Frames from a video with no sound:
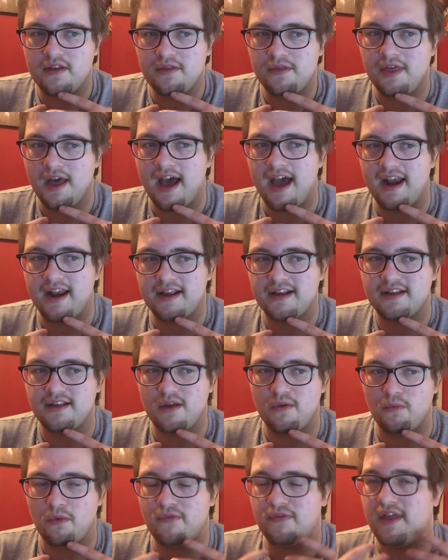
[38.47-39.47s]
that
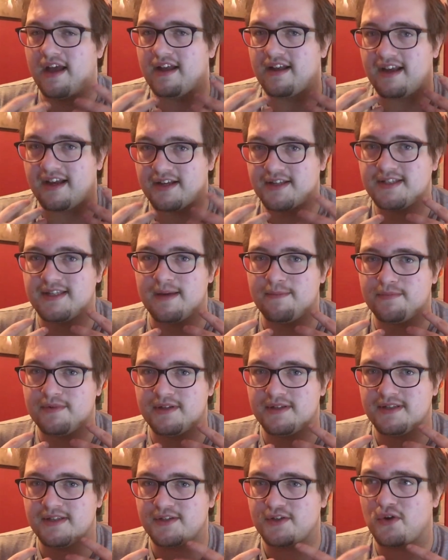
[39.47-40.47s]
with that
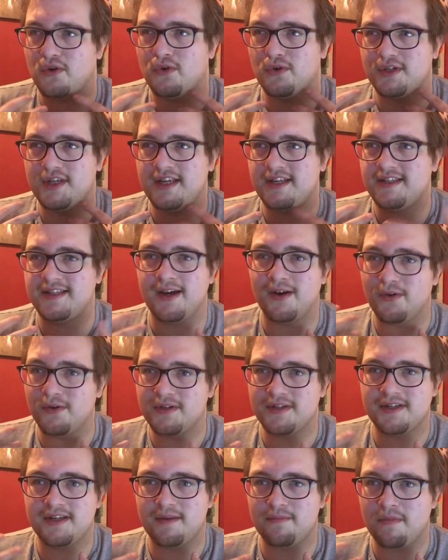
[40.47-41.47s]
acceptance, as Cordy
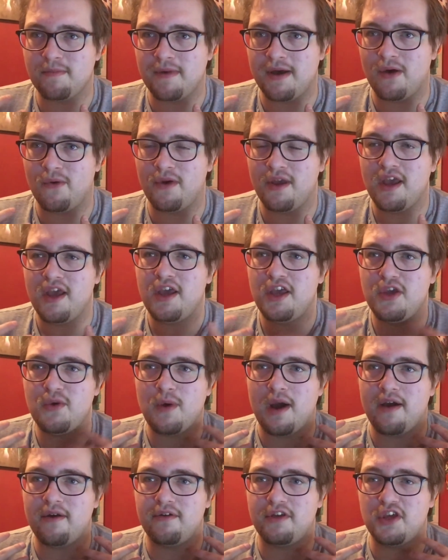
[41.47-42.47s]
taunted him about, you
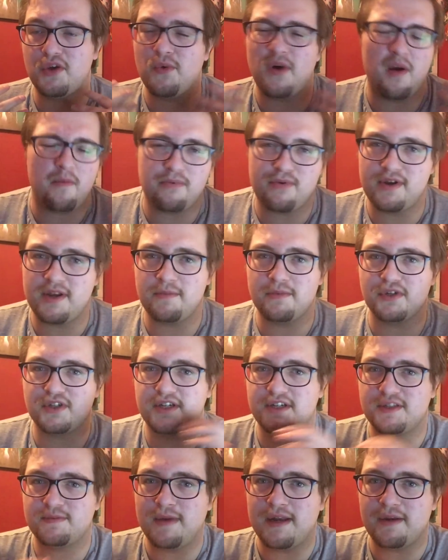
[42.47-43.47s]
have you are pretty much
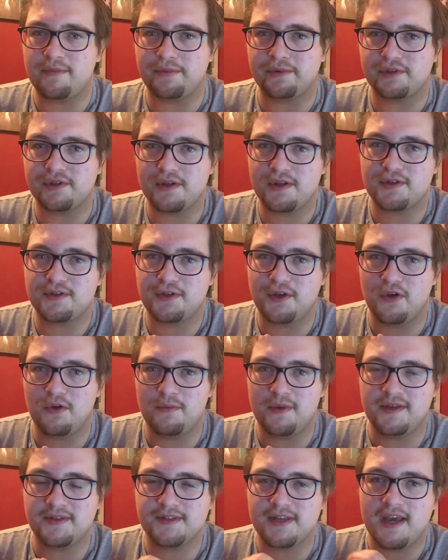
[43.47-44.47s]
expendable to the
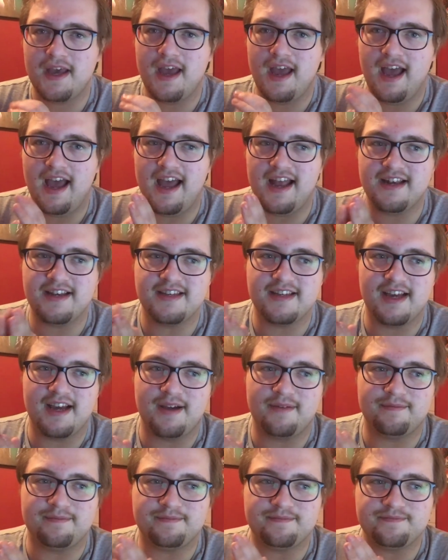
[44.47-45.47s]
Scoobies. And
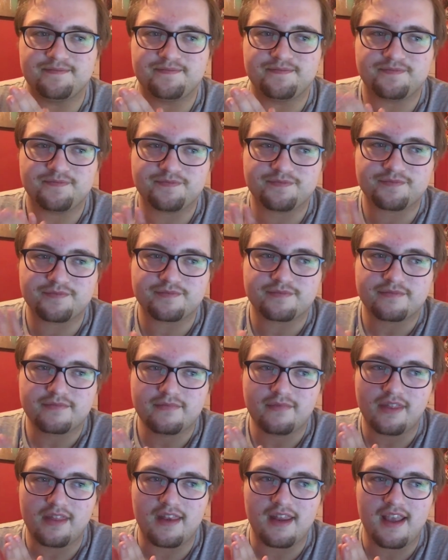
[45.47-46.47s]
um
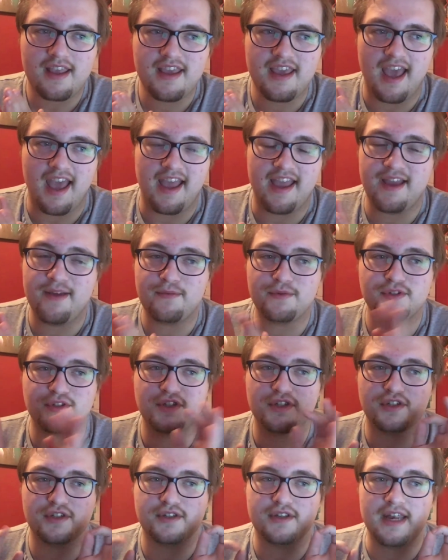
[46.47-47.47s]
yeah, he was
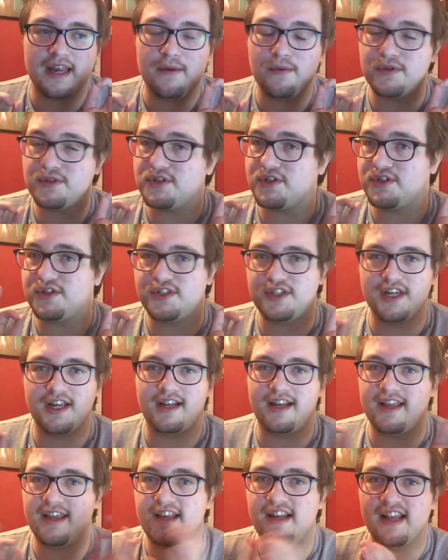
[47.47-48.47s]
just he was just
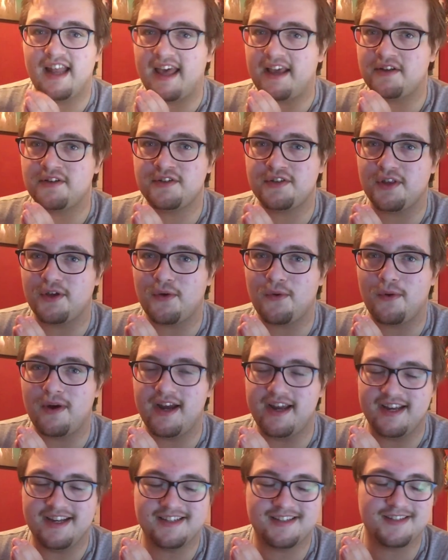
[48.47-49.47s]
chill. He liked the
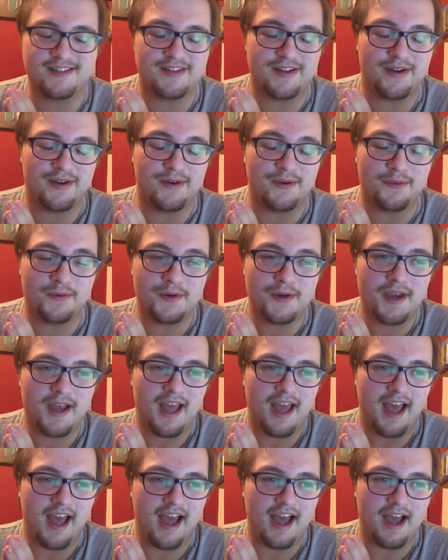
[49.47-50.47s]
quiet. So
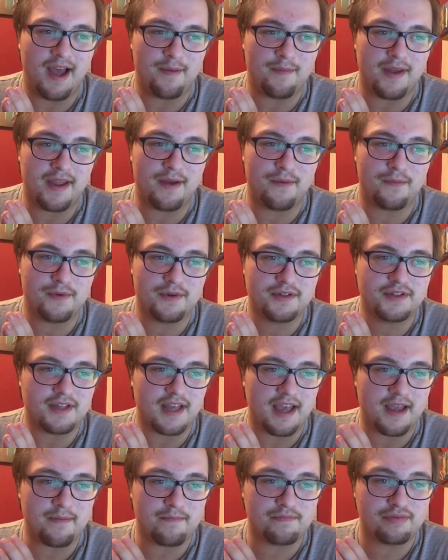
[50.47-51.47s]
um it was
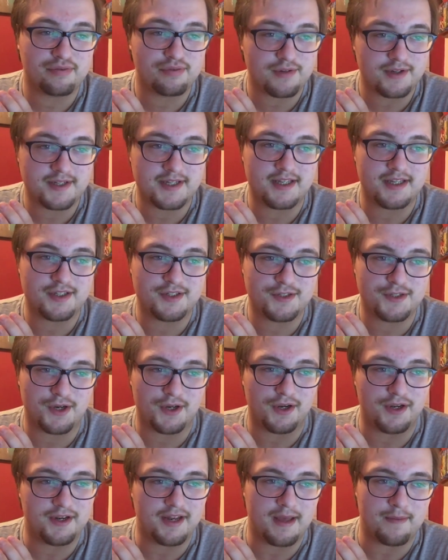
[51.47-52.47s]
a pretty
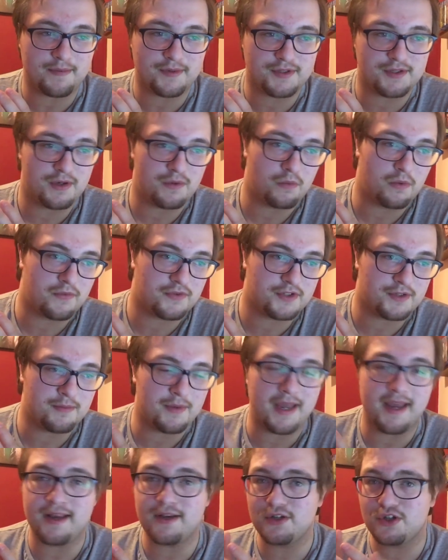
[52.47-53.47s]
solid episode with some
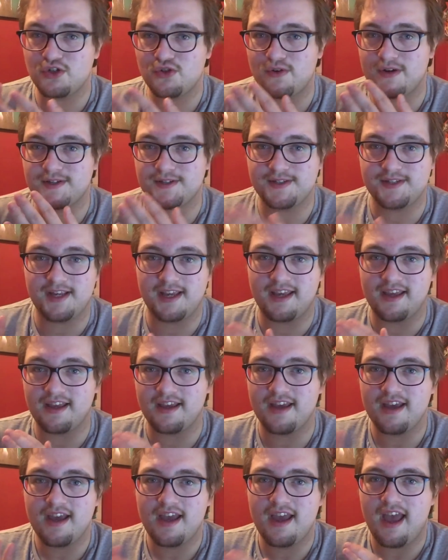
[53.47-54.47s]
interesting
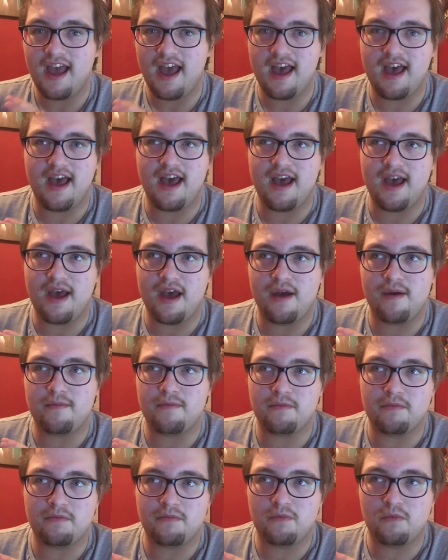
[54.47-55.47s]

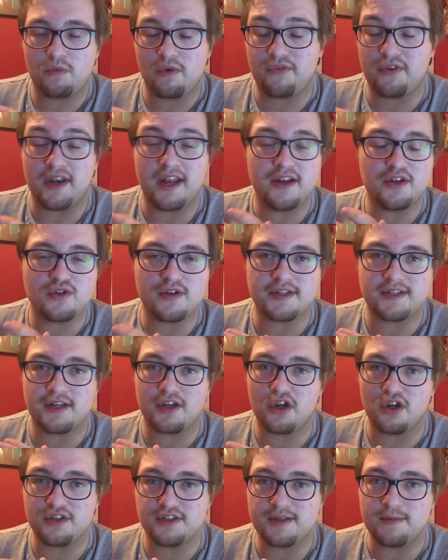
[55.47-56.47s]
um with an interesting
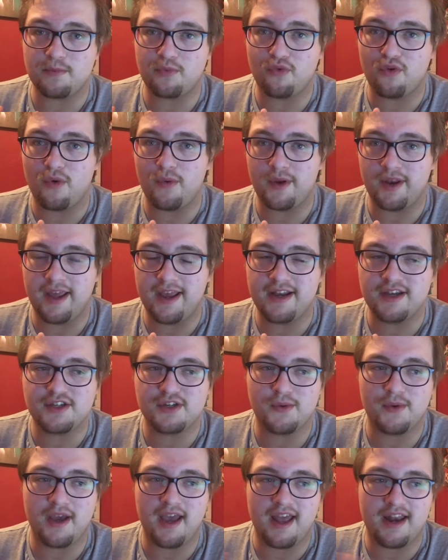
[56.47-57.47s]
concept thrown
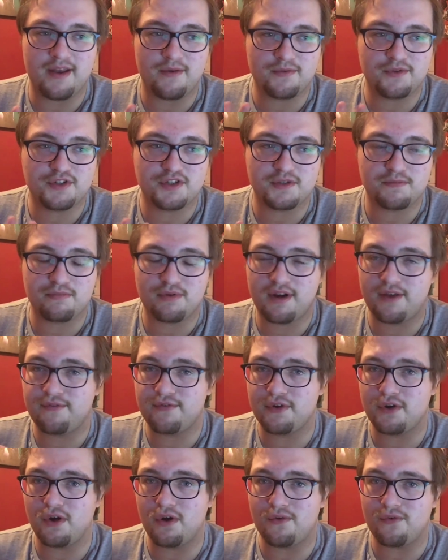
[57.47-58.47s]
into it, and it was just pretty
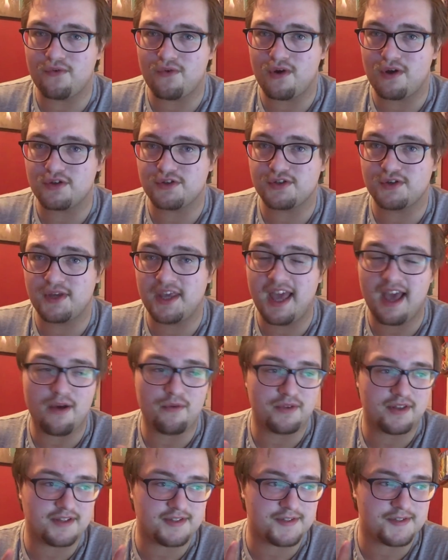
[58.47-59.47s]
fun overall. So yeah,
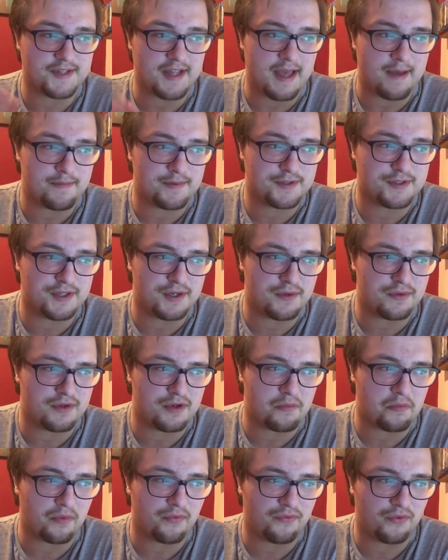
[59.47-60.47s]
well, this is episode
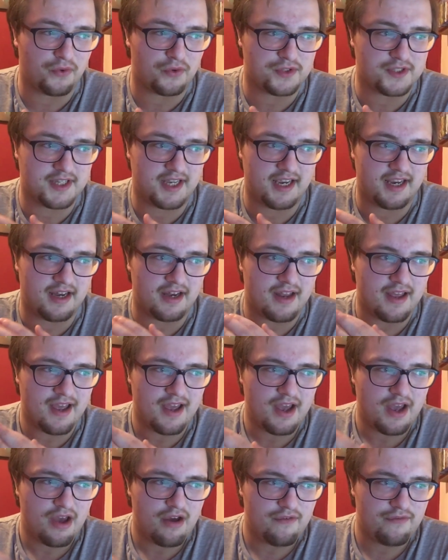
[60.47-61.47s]
number fourteen
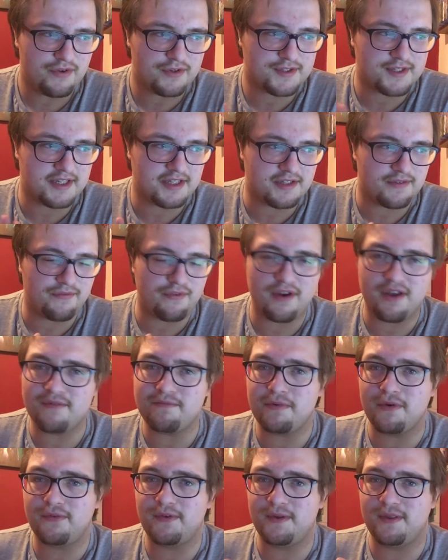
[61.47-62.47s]
for season three of
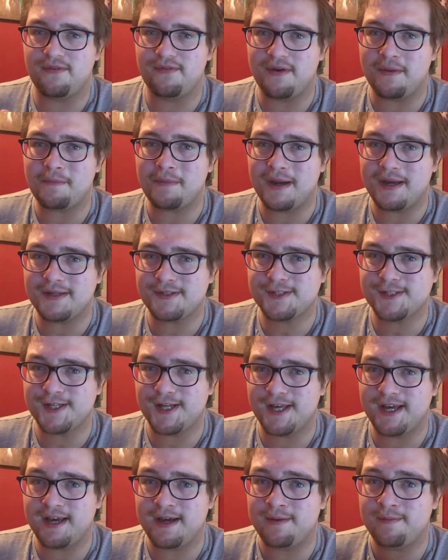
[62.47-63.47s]
Buffy the Vampire
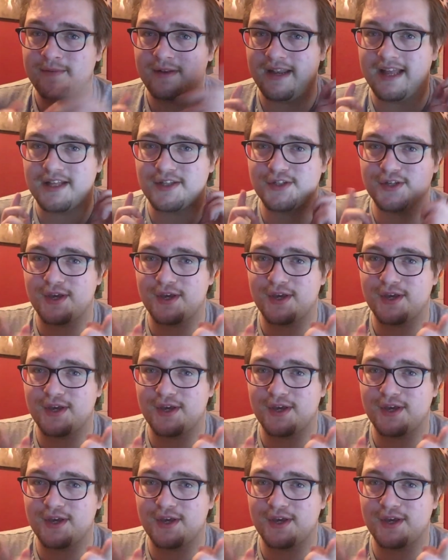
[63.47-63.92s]
Slayer. Let's